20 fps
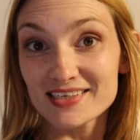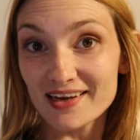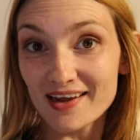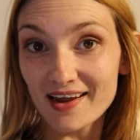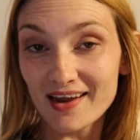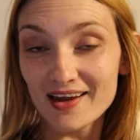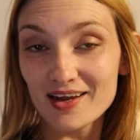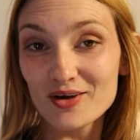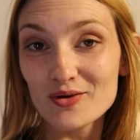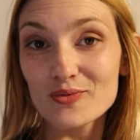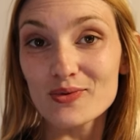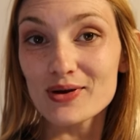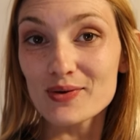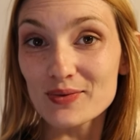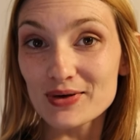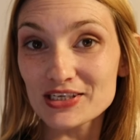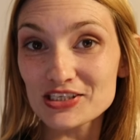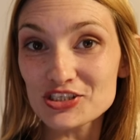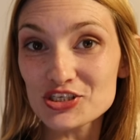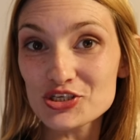Today we
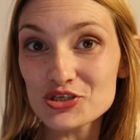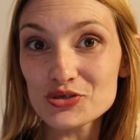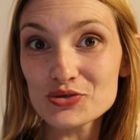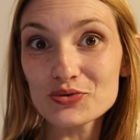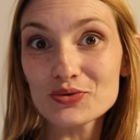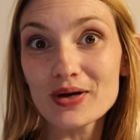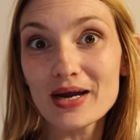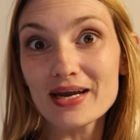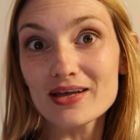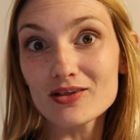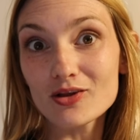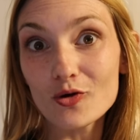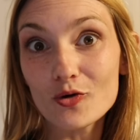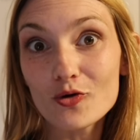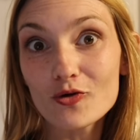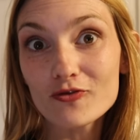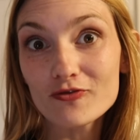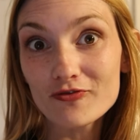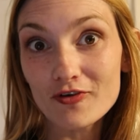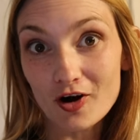went to a
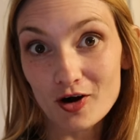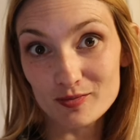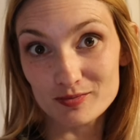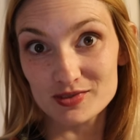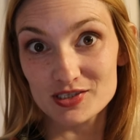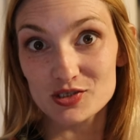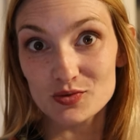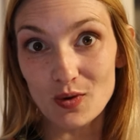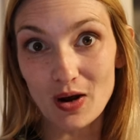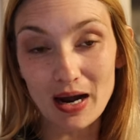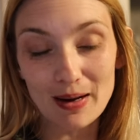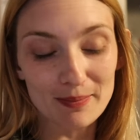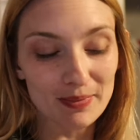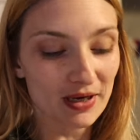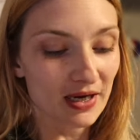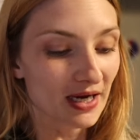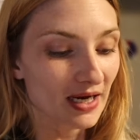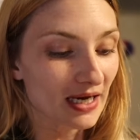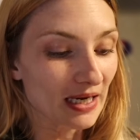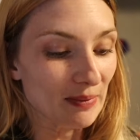local farm swap.
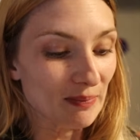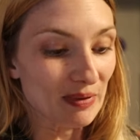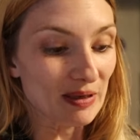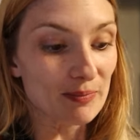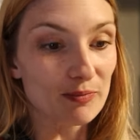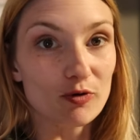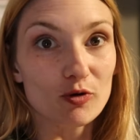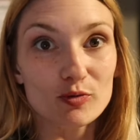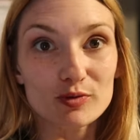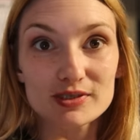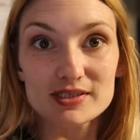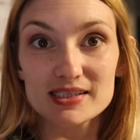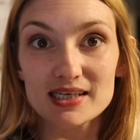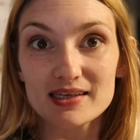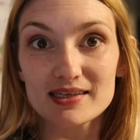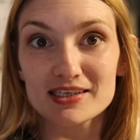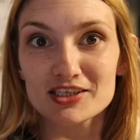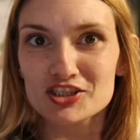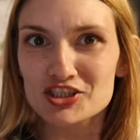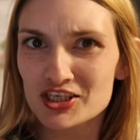People were
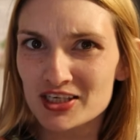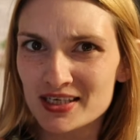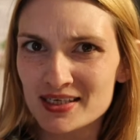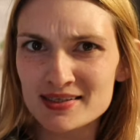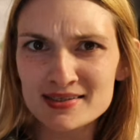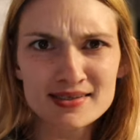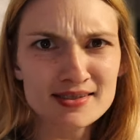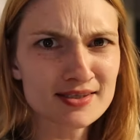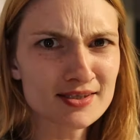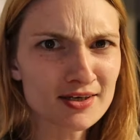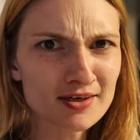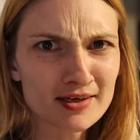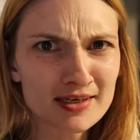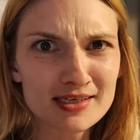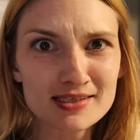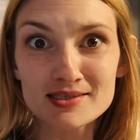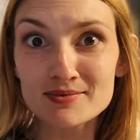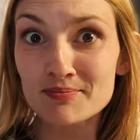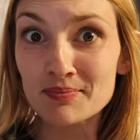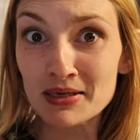selling chickens and
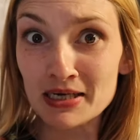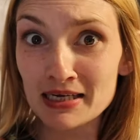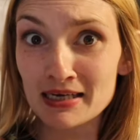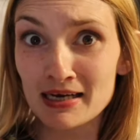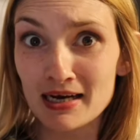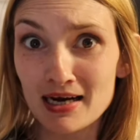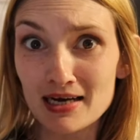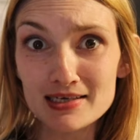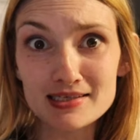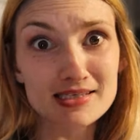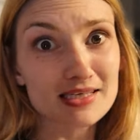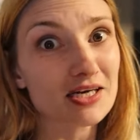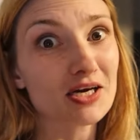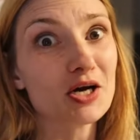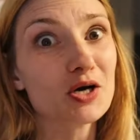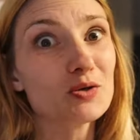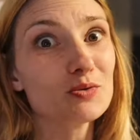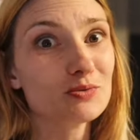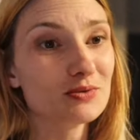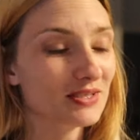turkeys and peacocks and
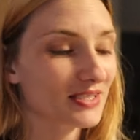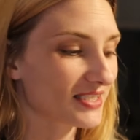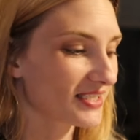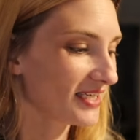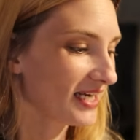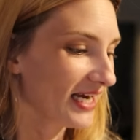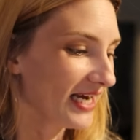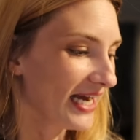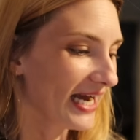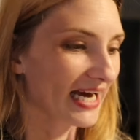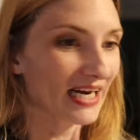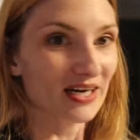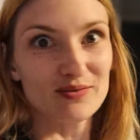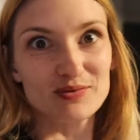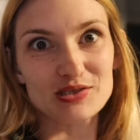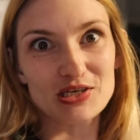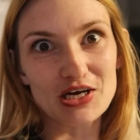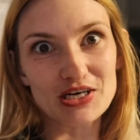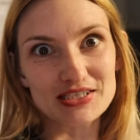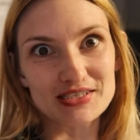goats and it
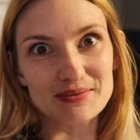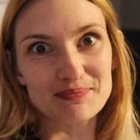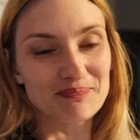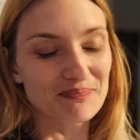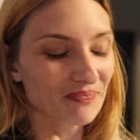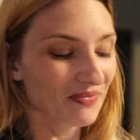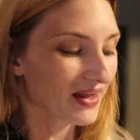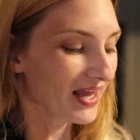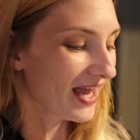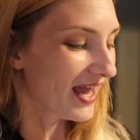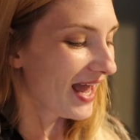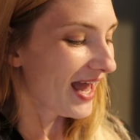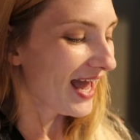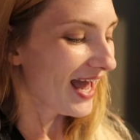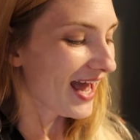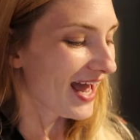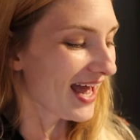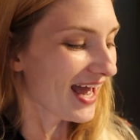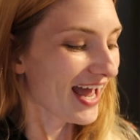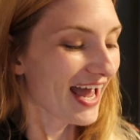was awesome.
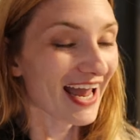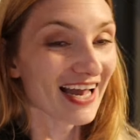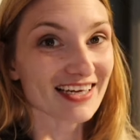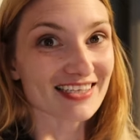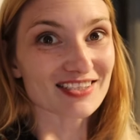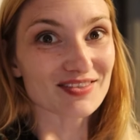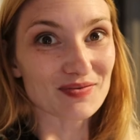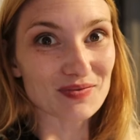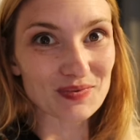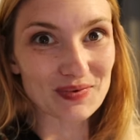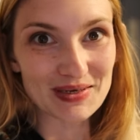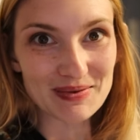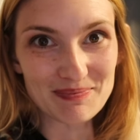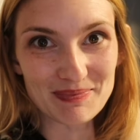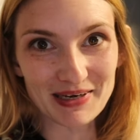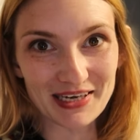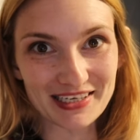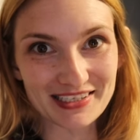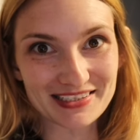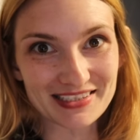And we
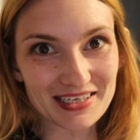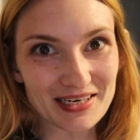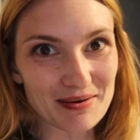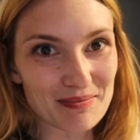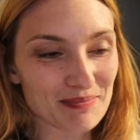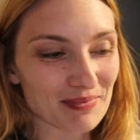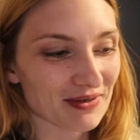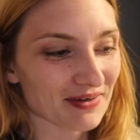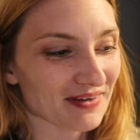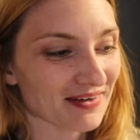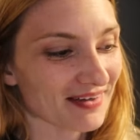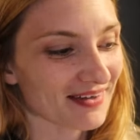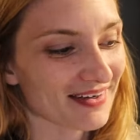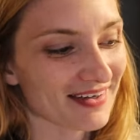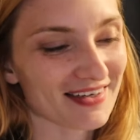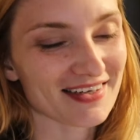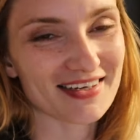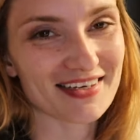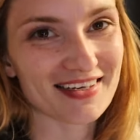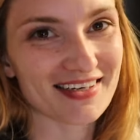picked up
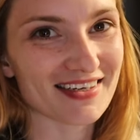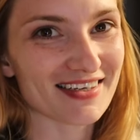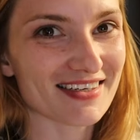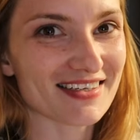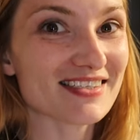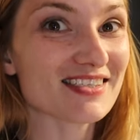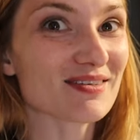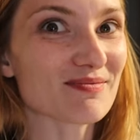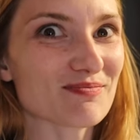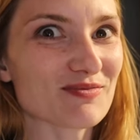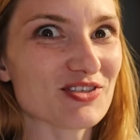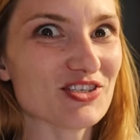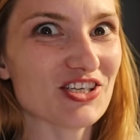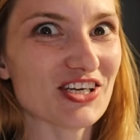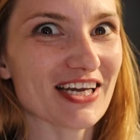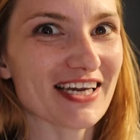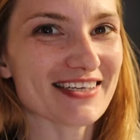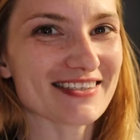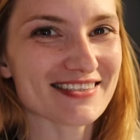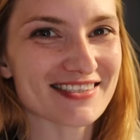some
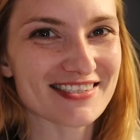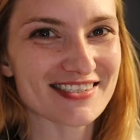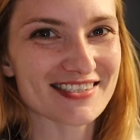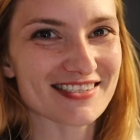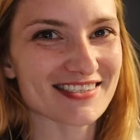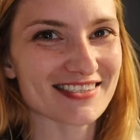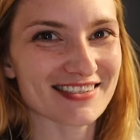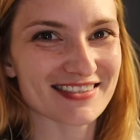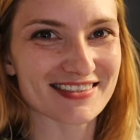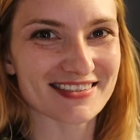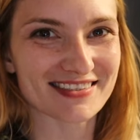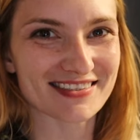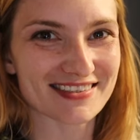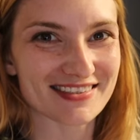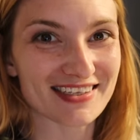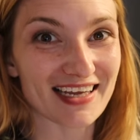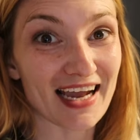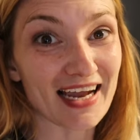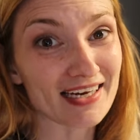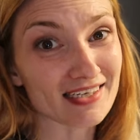chickens
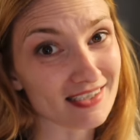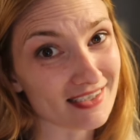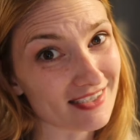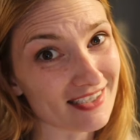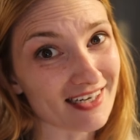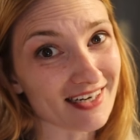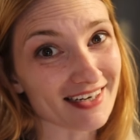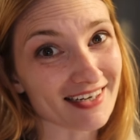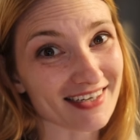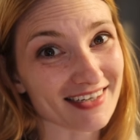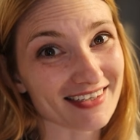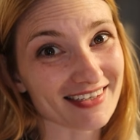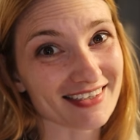and a duck.